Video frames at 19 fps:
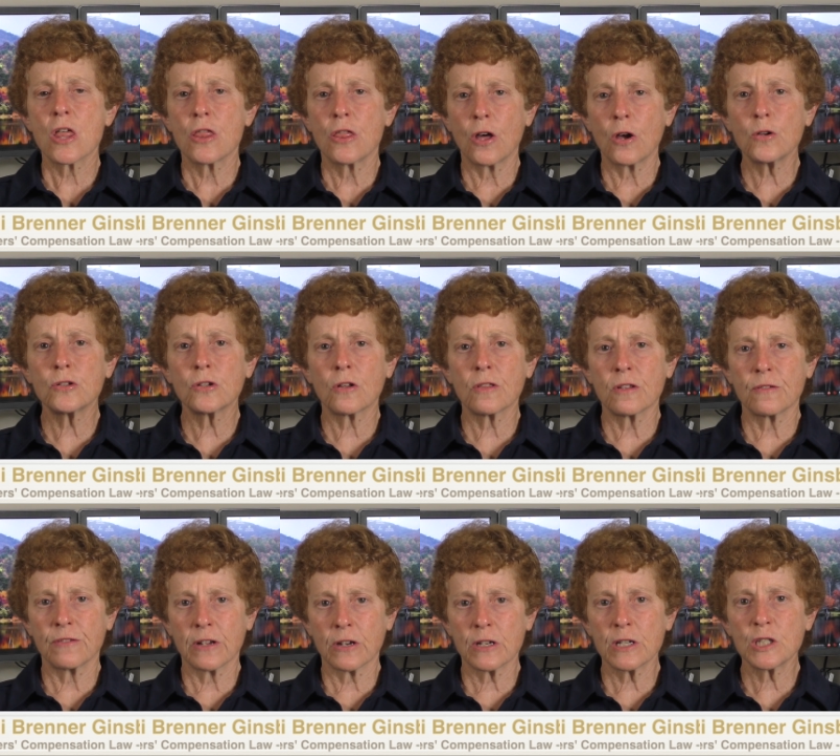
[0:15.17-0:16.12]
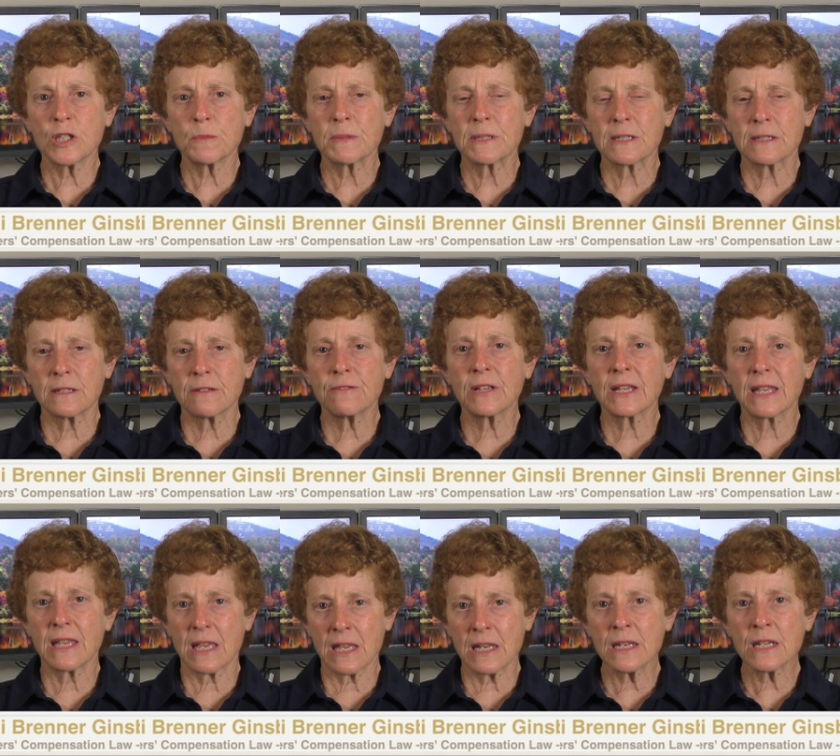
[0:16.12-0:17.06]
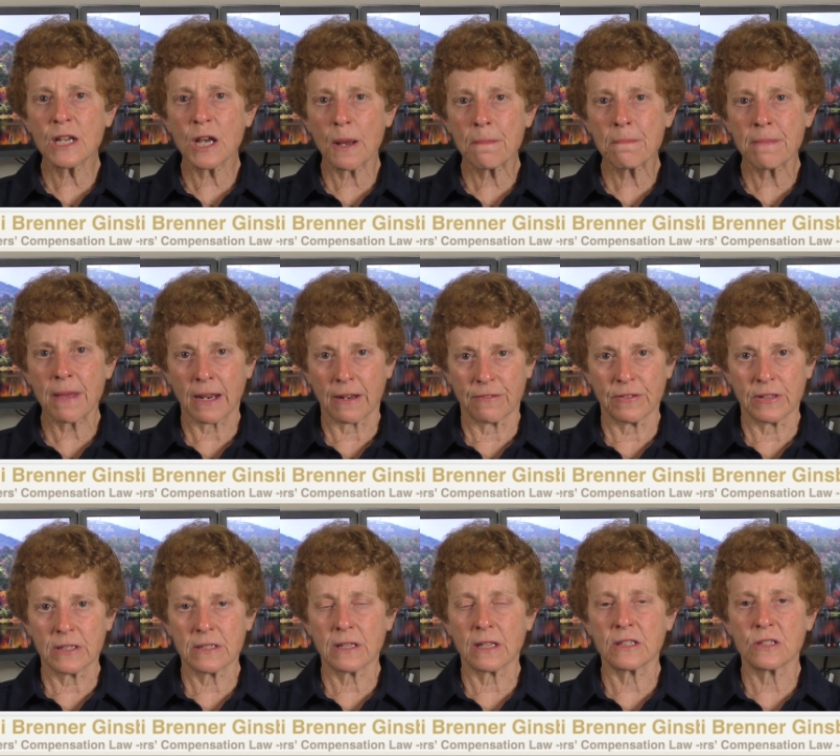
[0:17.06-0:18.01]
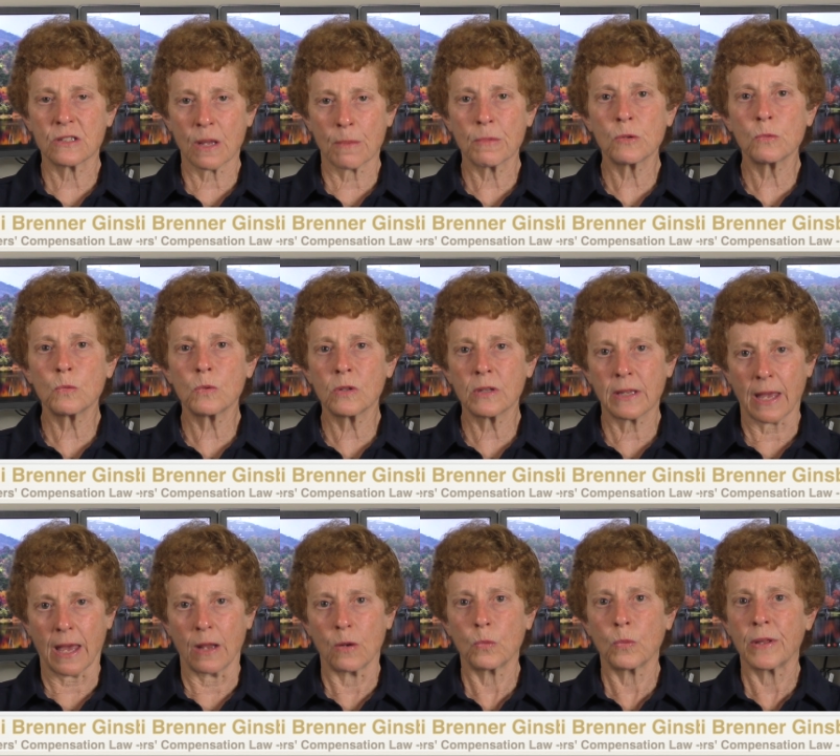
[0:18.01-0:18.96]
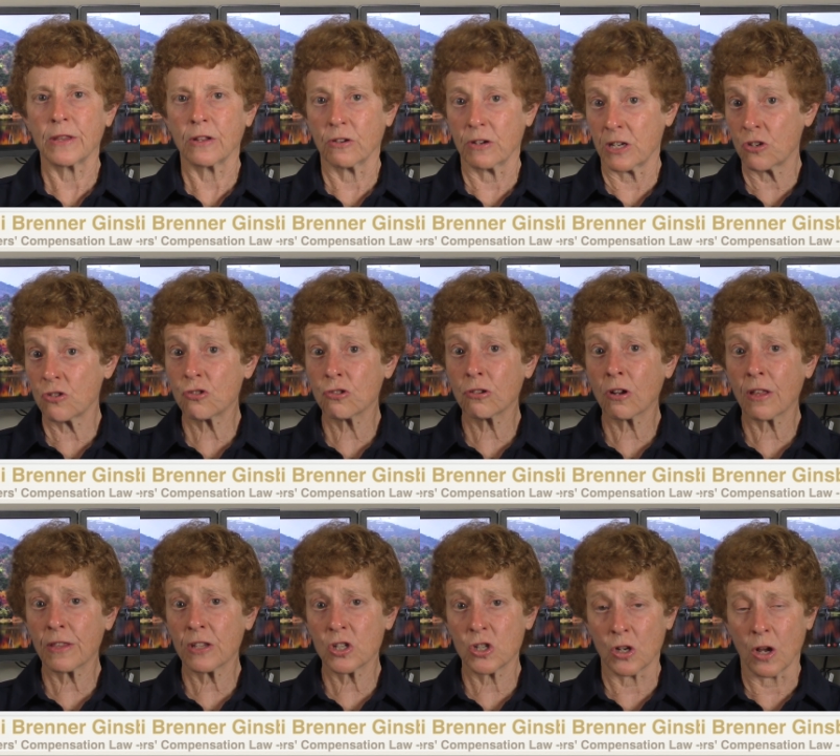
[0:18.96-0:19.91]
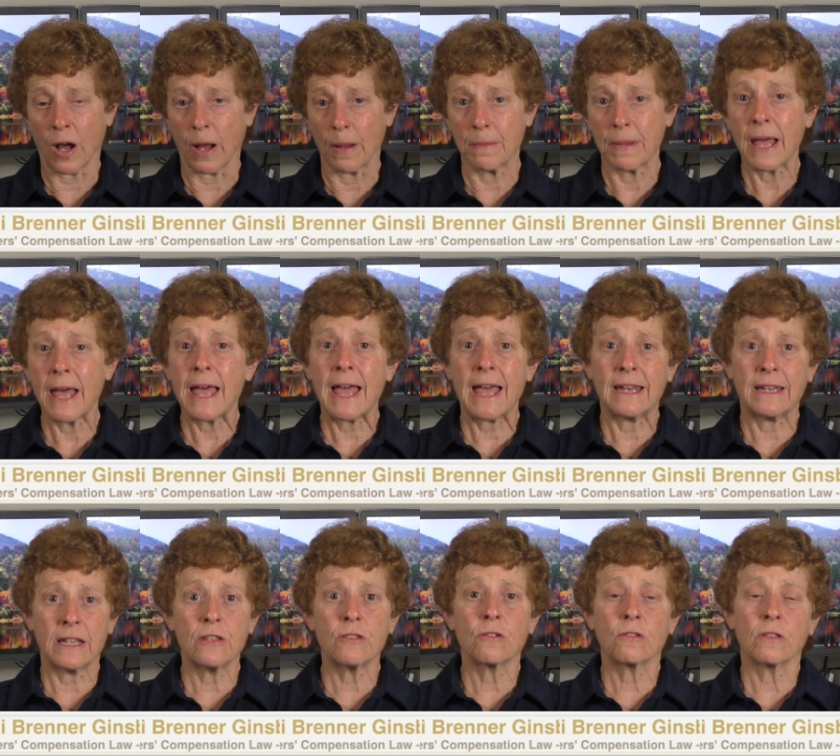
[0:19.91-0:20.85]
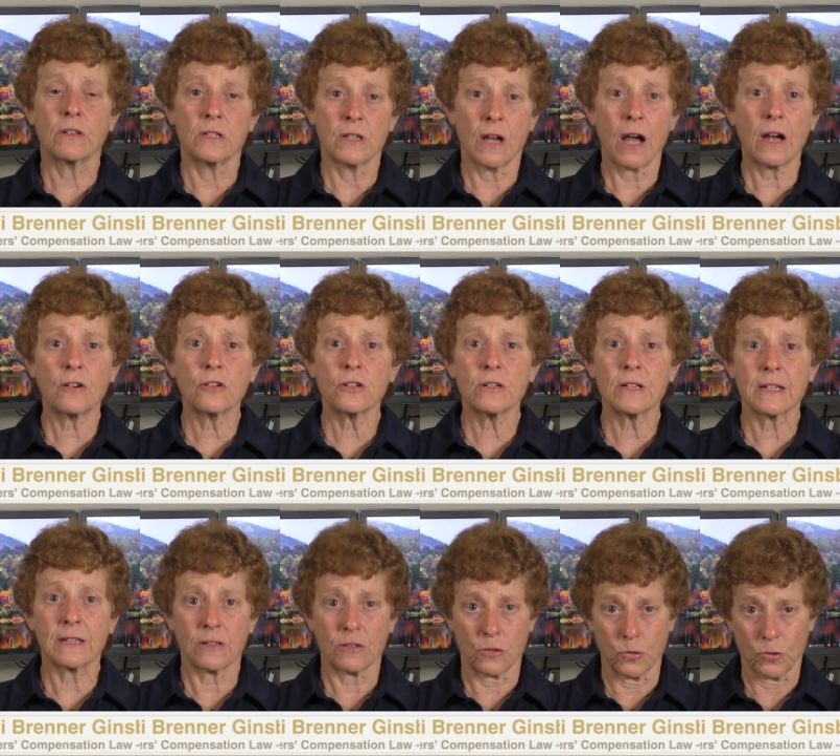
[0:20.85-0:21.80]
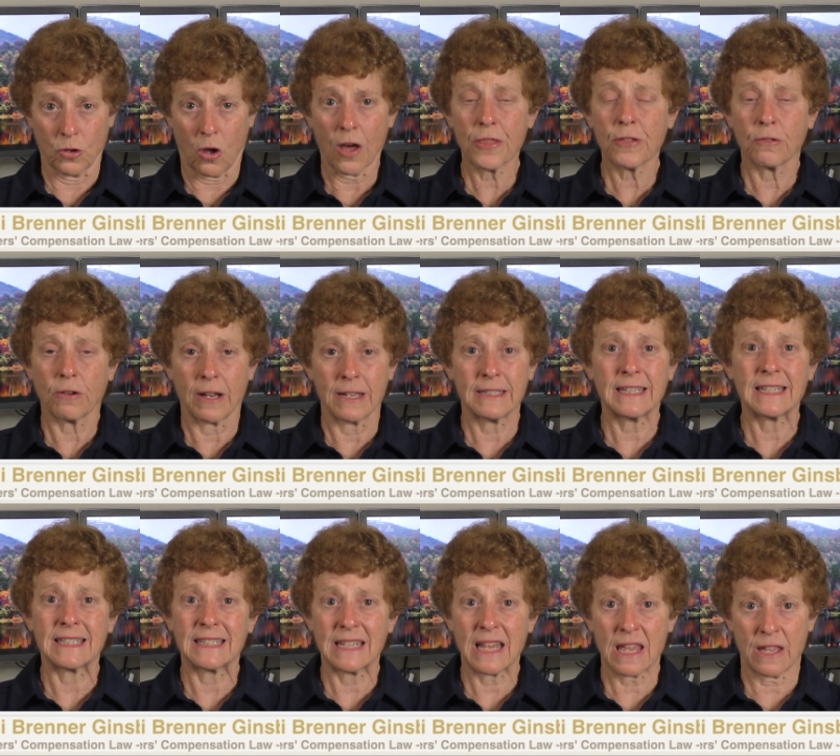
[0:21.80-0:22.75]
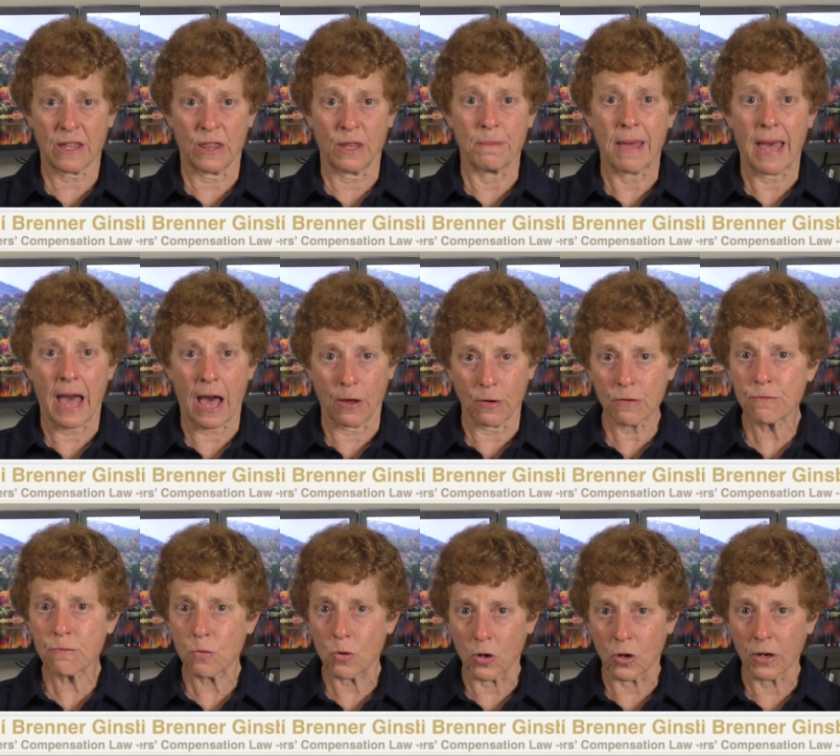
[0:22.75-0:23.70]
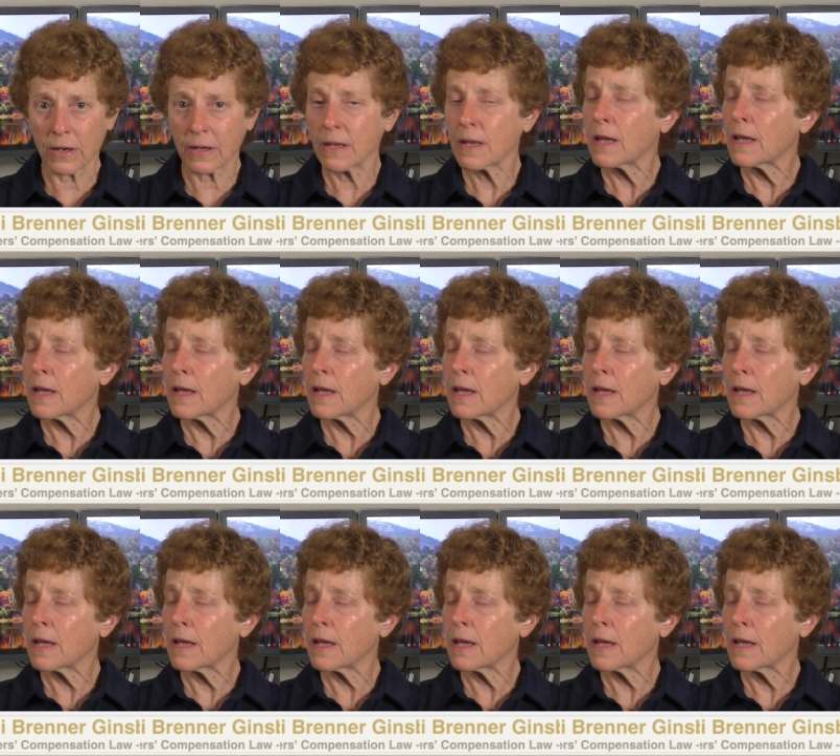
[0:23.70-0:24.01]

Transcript: Those are the very specific income benefits that someone will get when they're injured on the job and either the doctor who's authorized has taken them out of work,